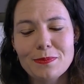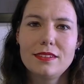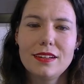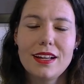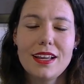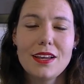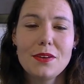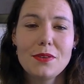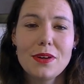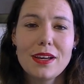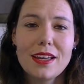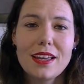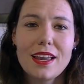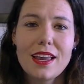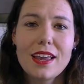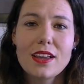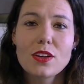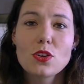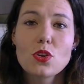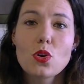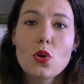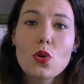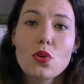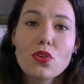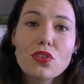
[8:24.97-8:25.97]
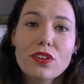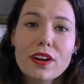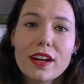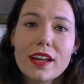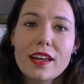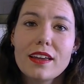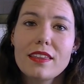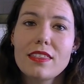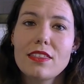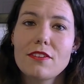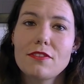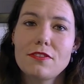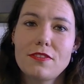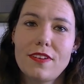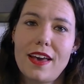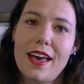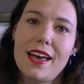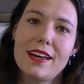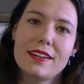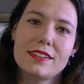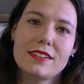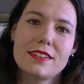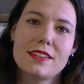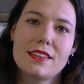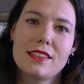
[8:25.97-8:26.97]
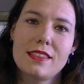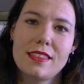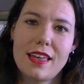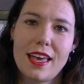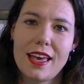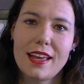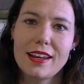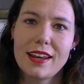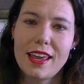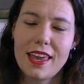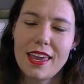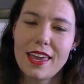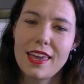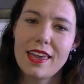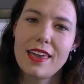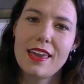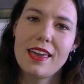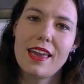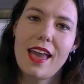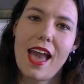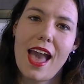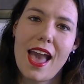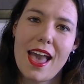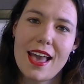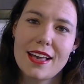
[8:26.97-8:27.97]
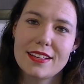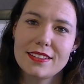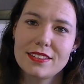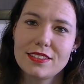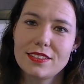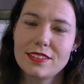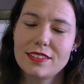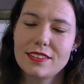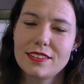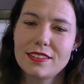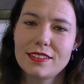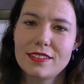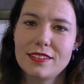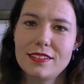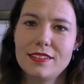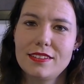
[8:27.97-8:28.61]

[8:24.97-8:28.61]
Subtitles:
Anyway, ignoring the fact that he has